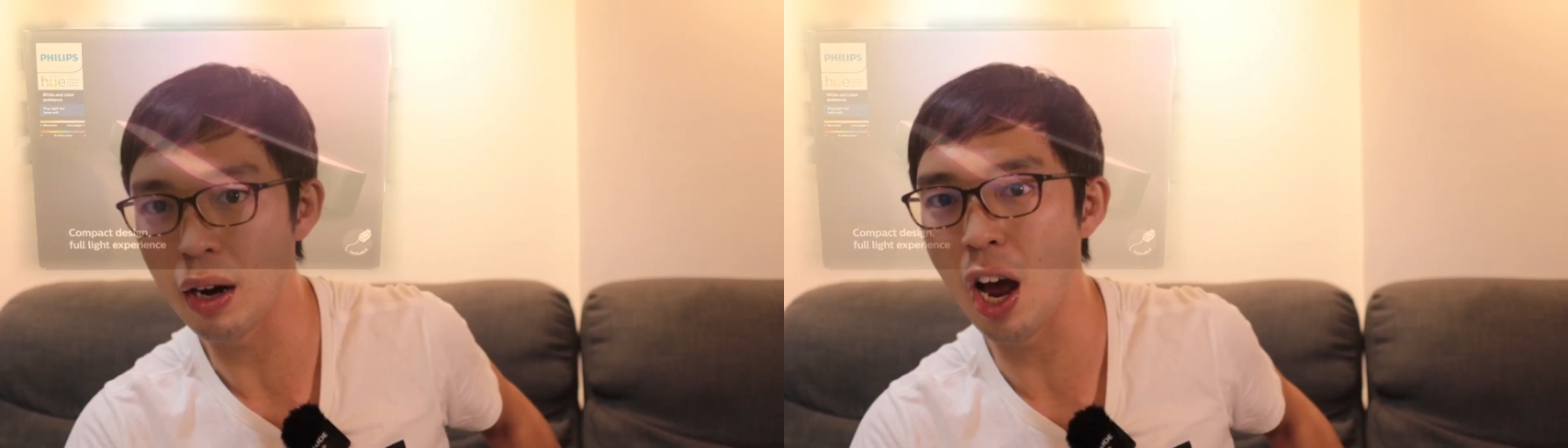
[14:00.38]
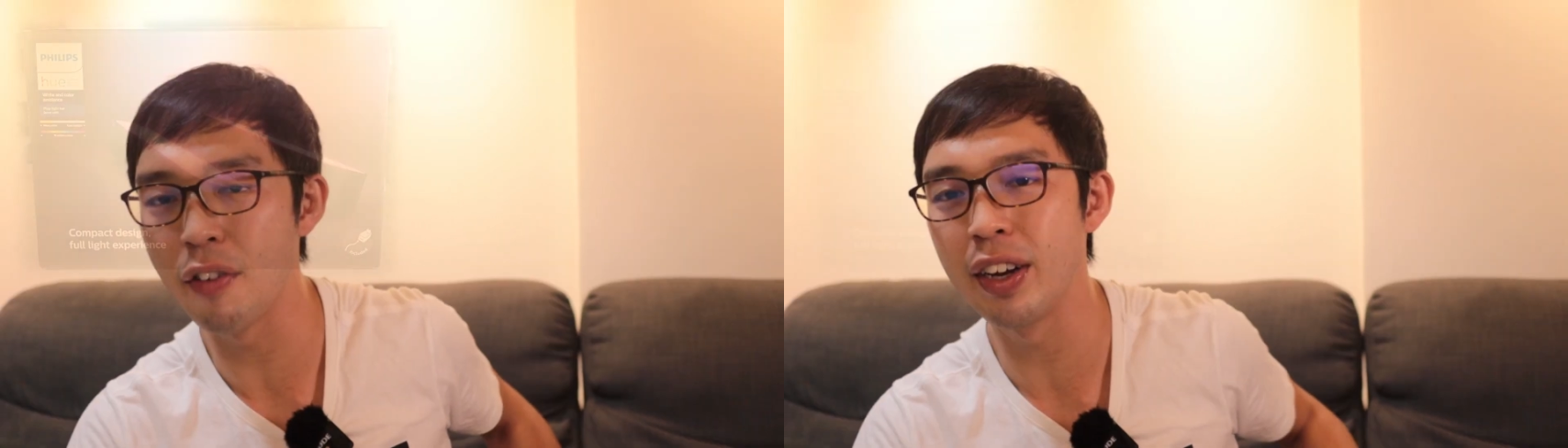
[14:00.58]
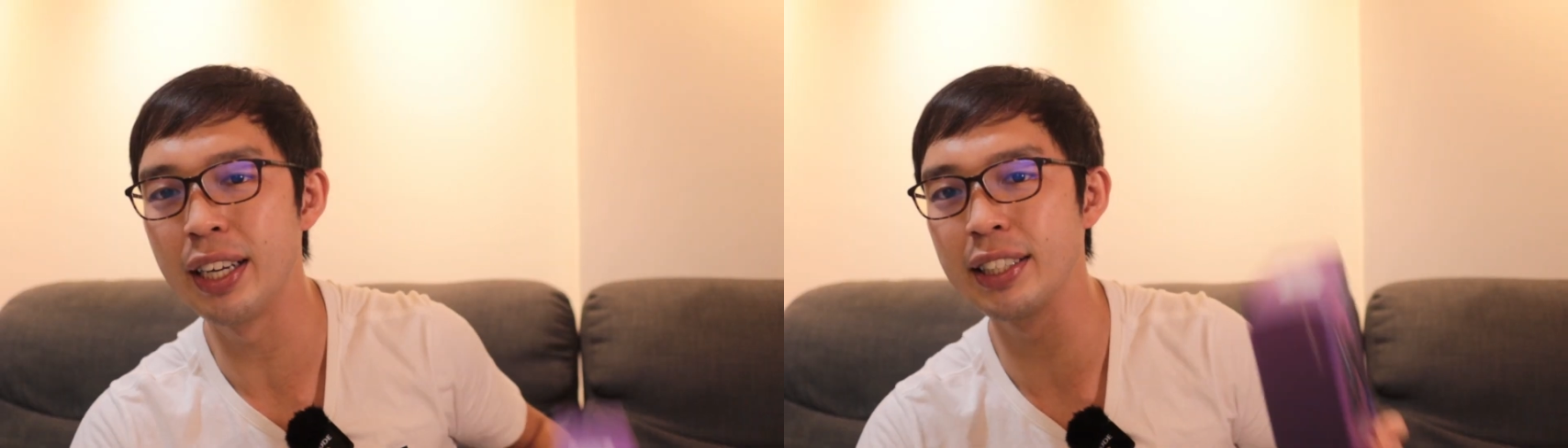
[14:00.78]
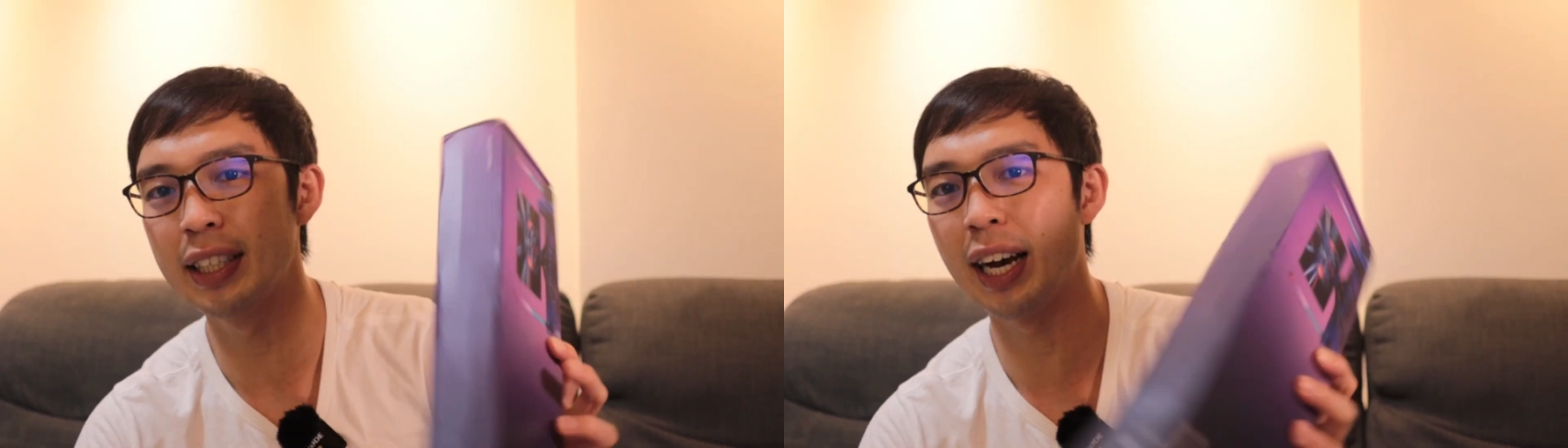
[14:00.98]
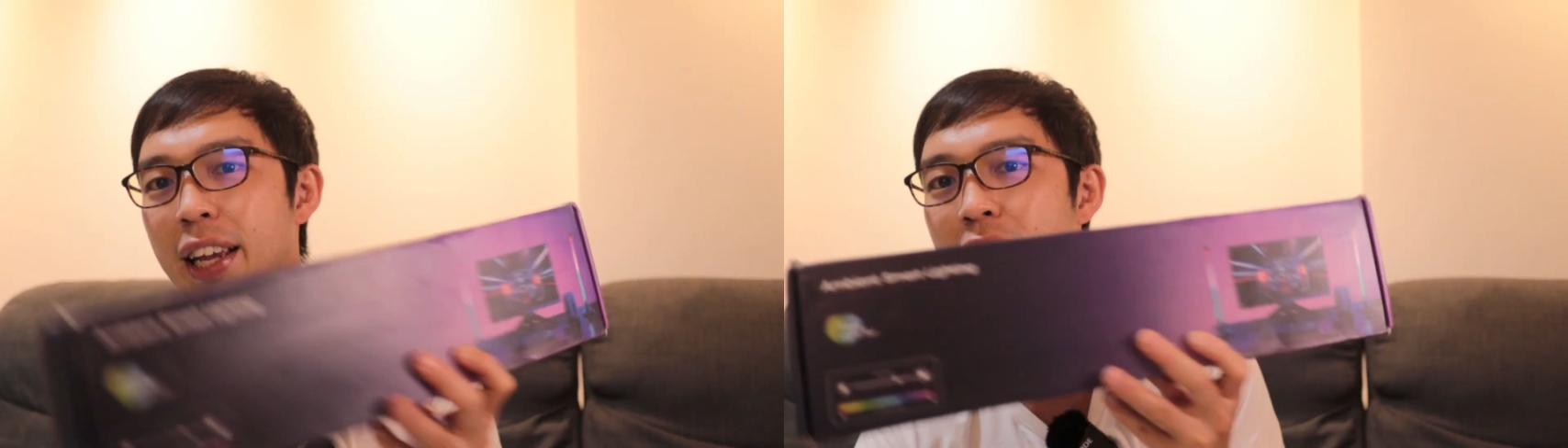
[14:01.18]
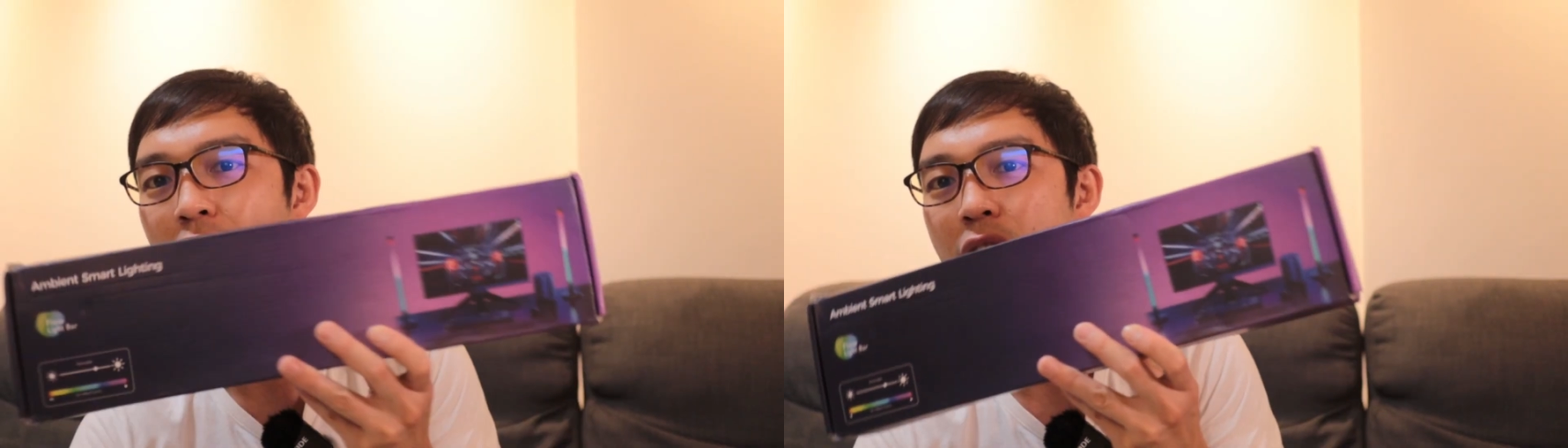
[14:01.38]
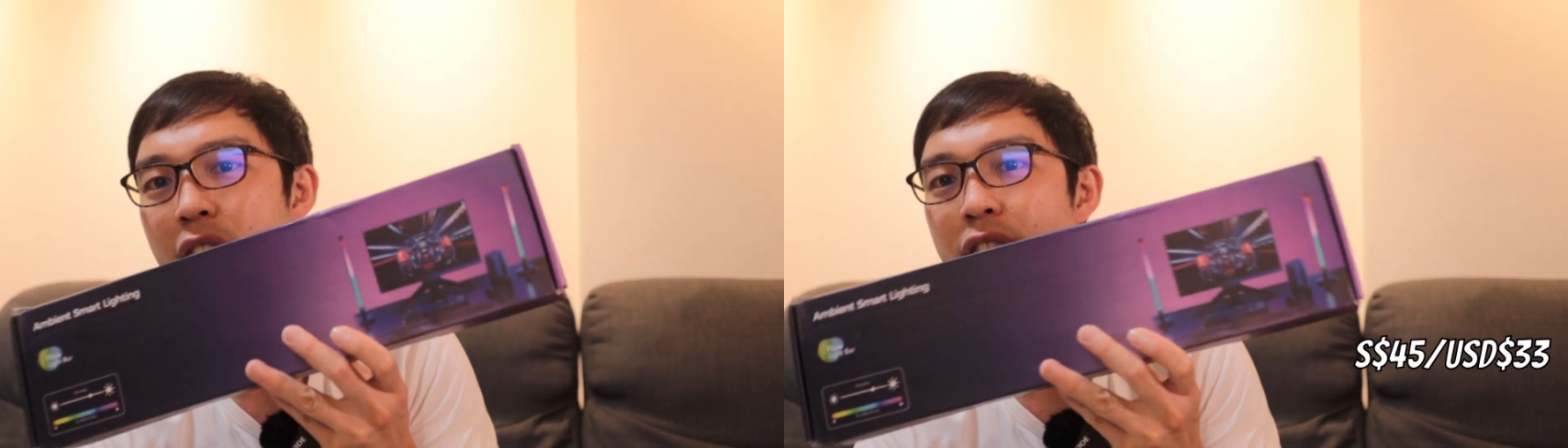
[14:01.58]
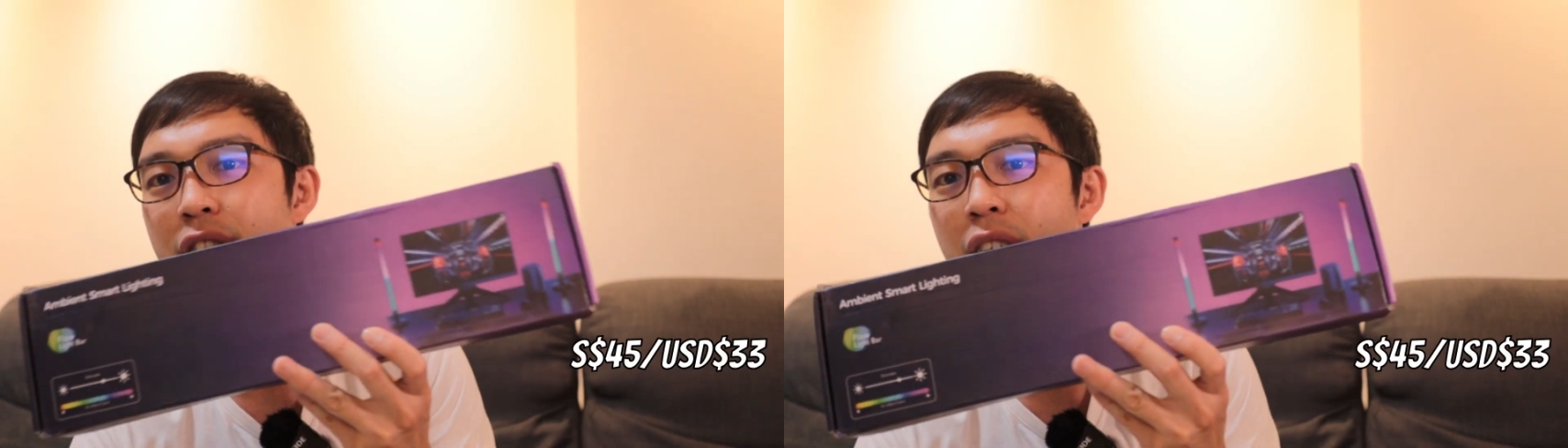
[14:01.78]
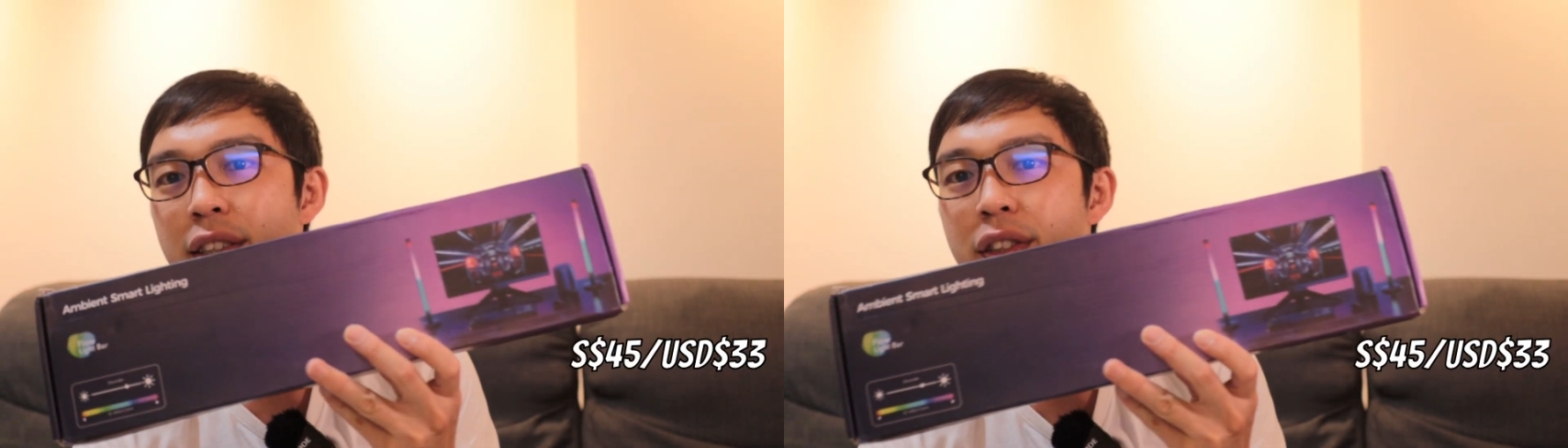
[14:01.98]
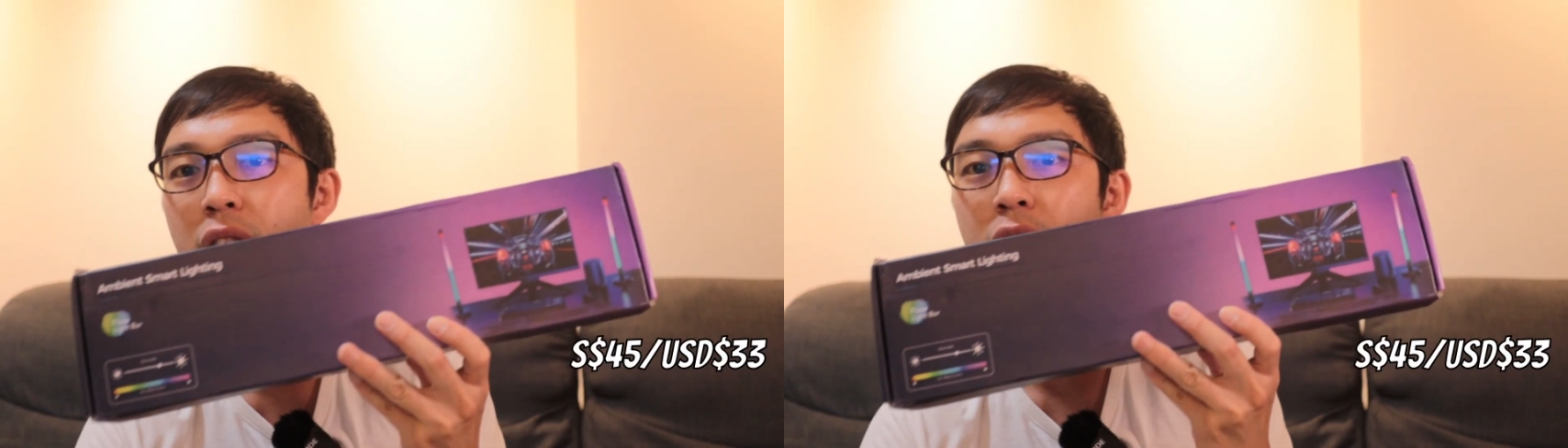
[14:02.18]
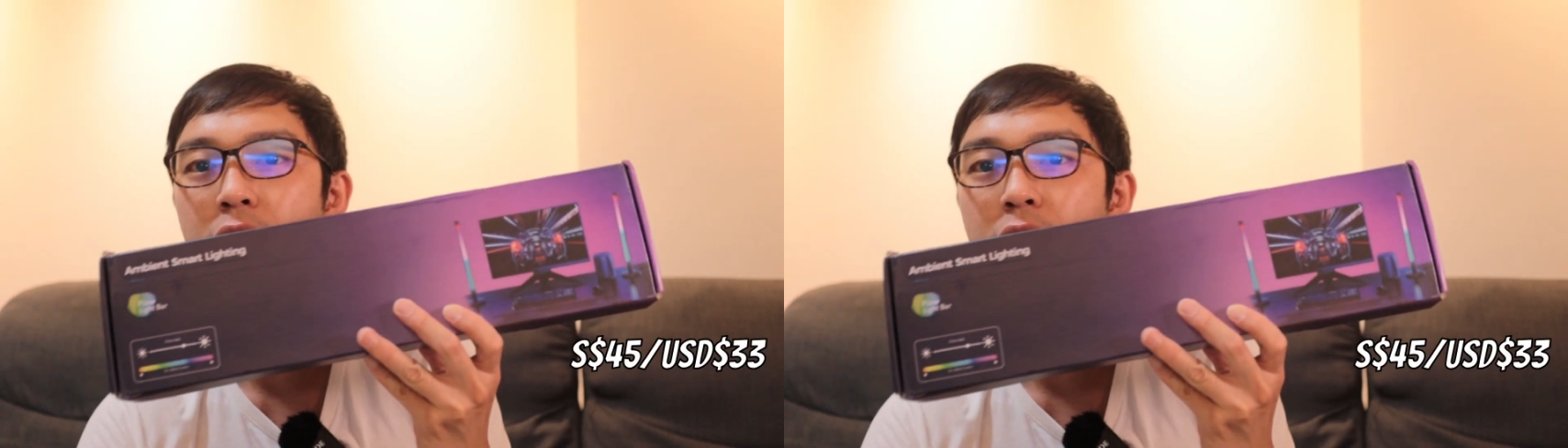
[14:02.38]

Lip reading: Well, however, this guy costs just